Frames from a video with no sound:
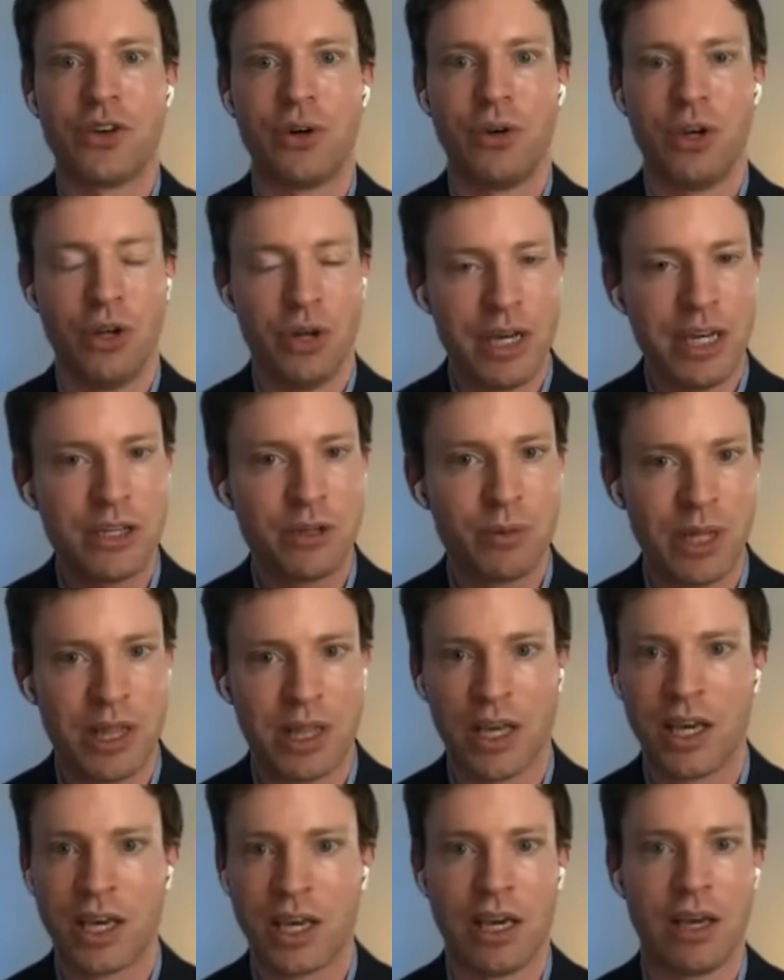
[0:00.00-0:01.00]
you need to be
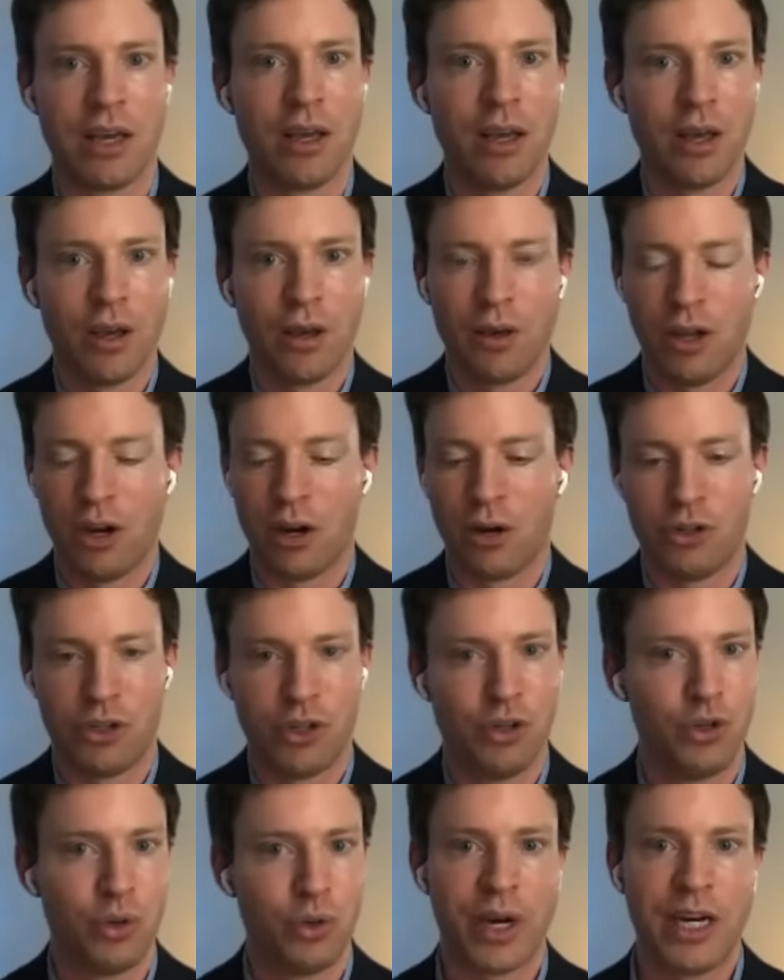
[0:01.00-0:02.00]
thinking, you know,
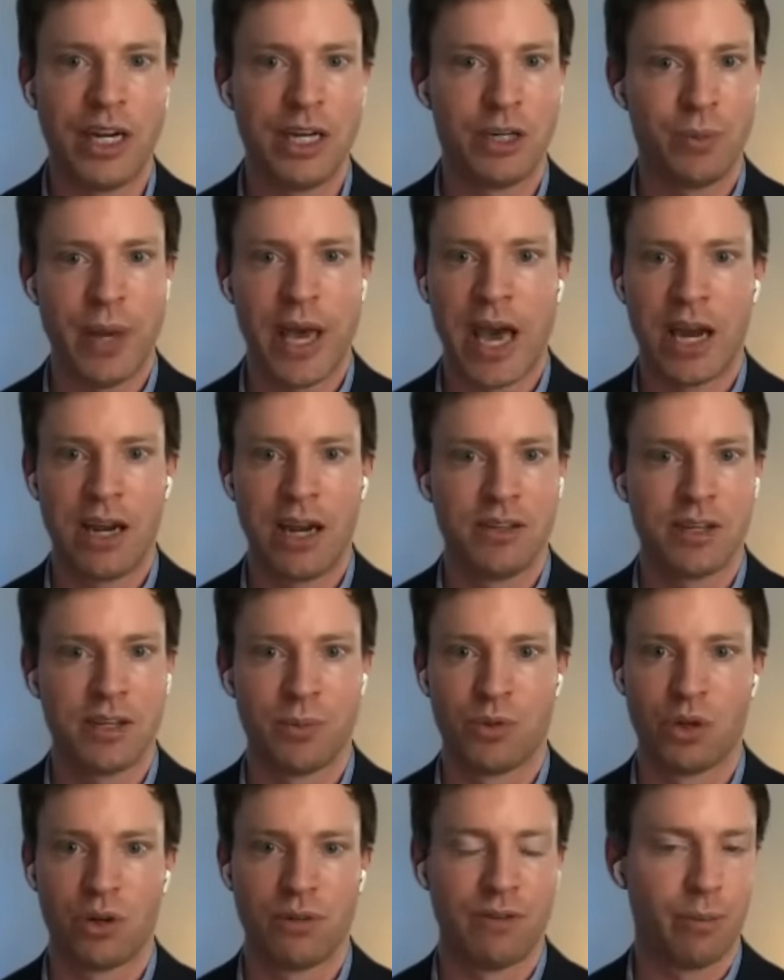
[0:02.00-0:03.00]
do I need to be adding some
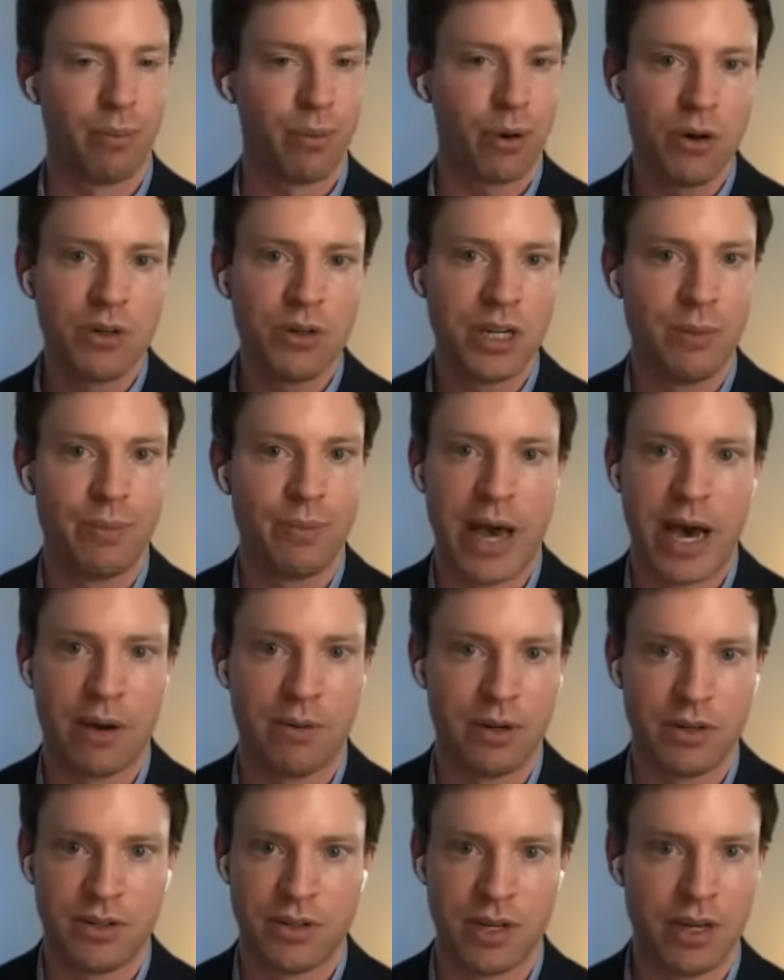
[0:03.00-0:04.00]
sort of a protein
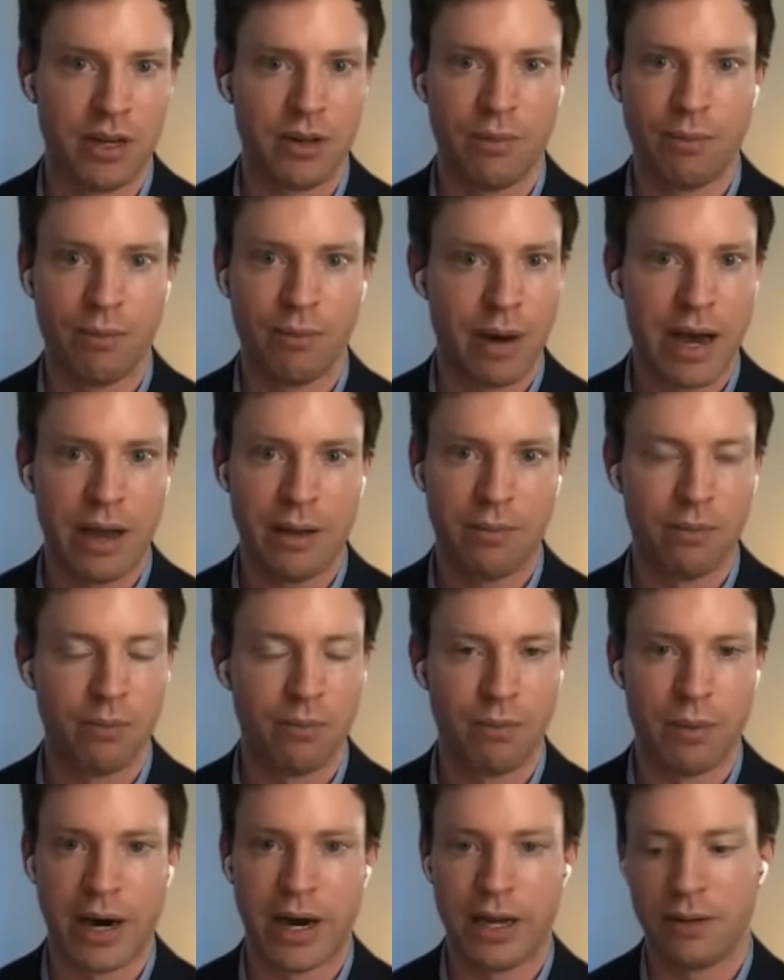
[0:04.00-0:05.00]
powder to my
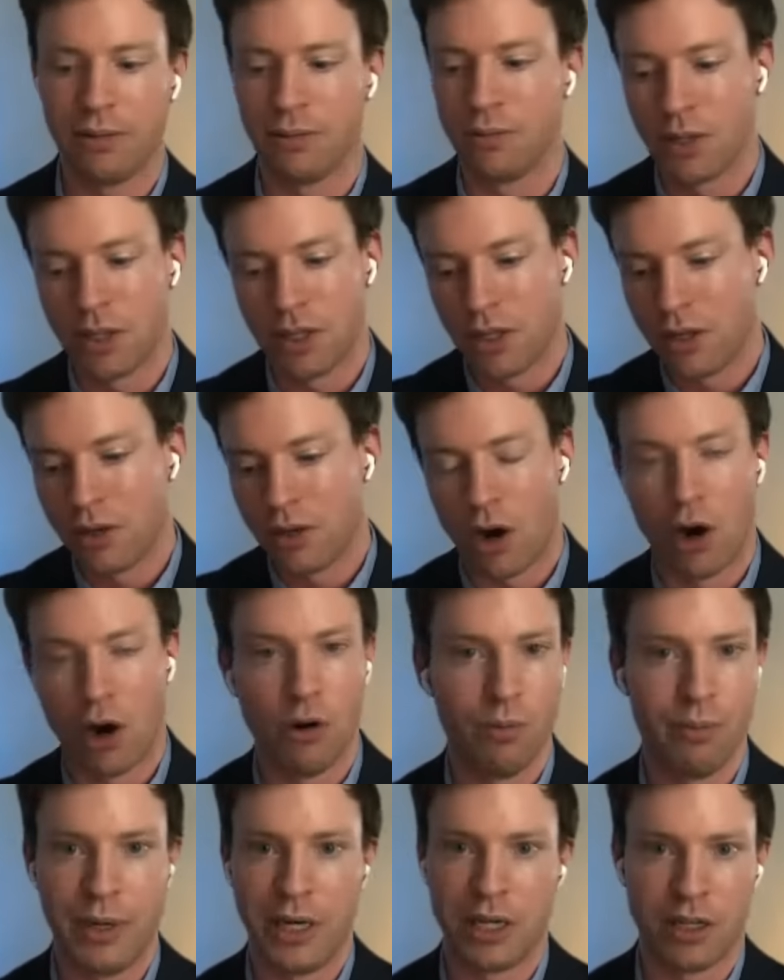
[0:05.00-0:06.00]

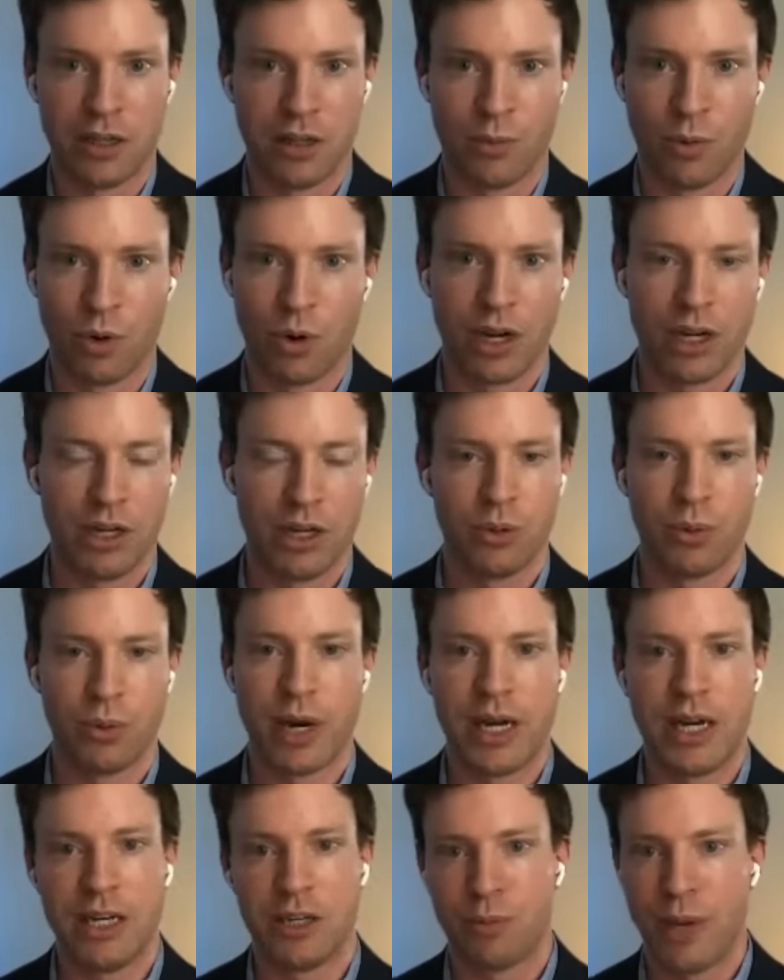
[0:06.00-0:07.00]
oatmeal in the morning? Do I
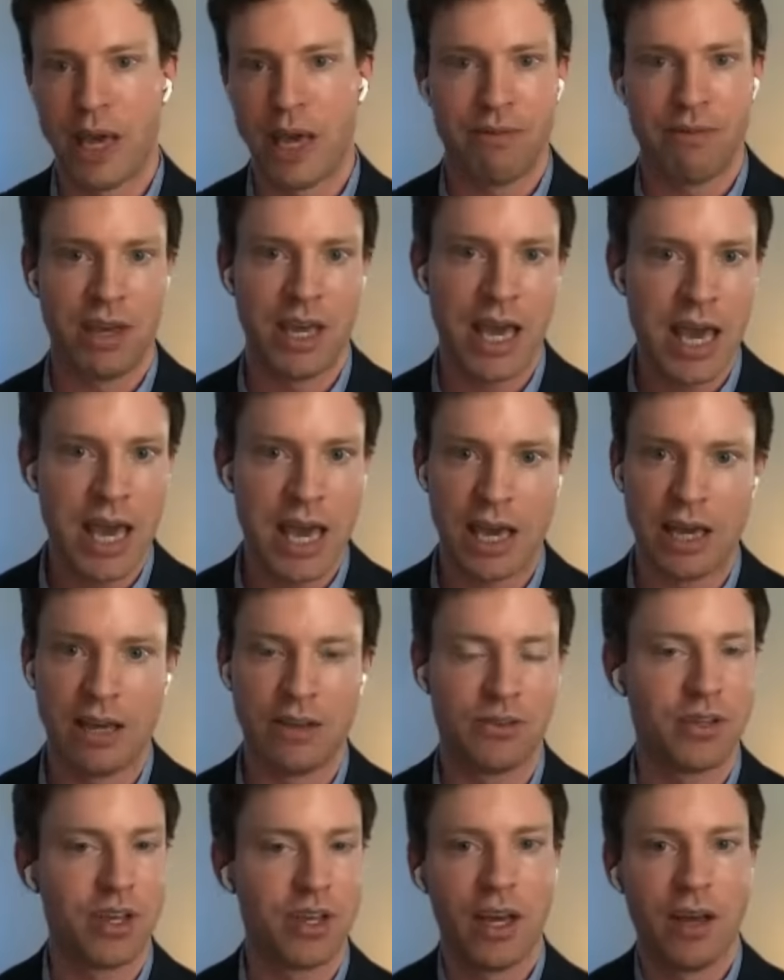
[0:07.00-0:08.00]
need to be having
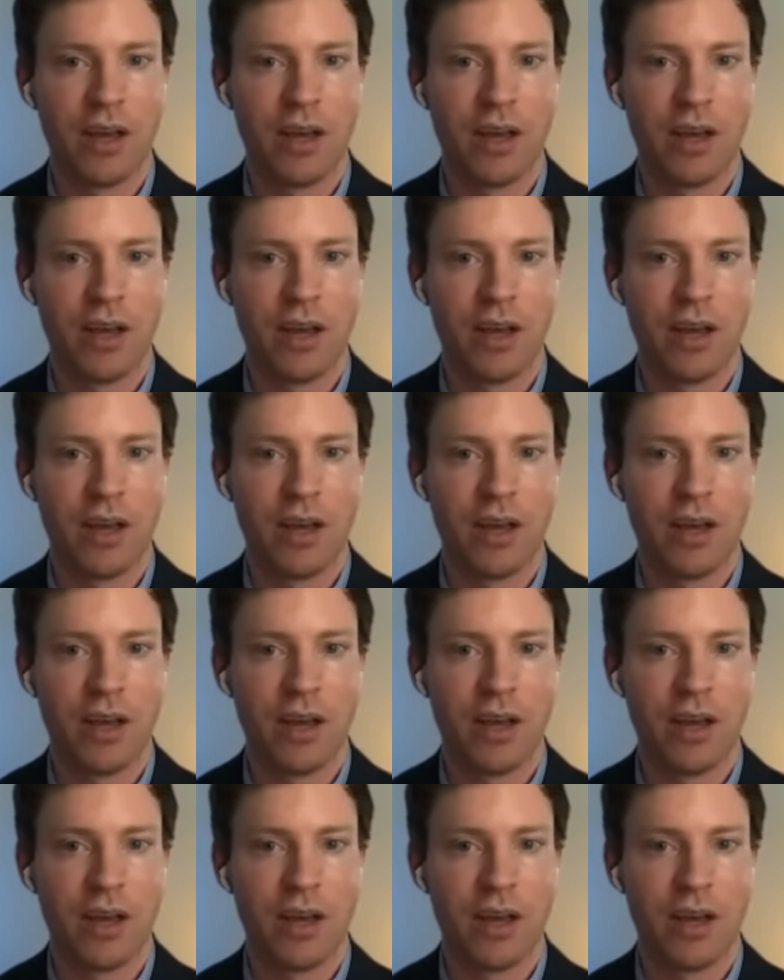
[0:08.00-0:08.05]
eggs?